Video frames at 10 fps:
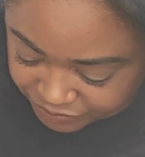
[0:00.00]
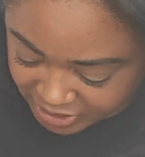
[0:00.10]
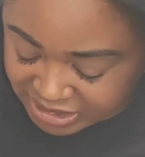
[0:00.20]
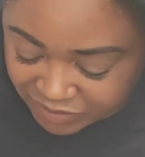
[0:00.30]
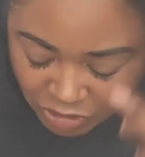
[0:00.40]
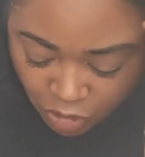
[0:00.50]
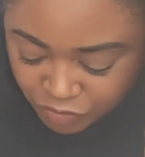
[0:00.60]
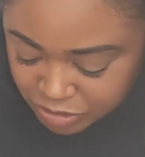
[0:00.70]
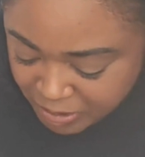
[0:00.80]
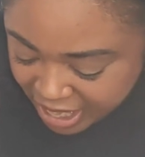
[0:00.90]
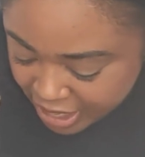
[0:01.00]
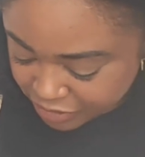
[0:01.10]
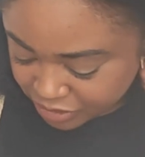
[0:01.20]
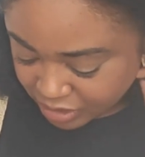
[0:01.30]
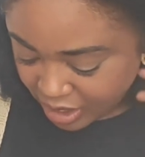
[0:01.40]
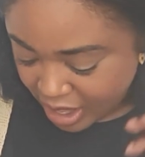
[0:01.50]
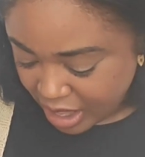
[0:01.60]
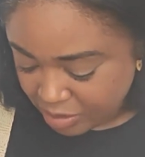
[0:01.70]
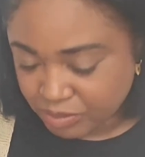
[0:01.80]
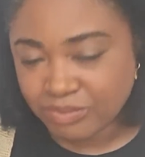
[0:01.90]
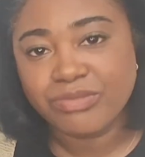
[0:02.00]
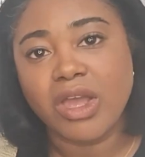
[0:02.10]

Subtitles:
it's given over the pattern on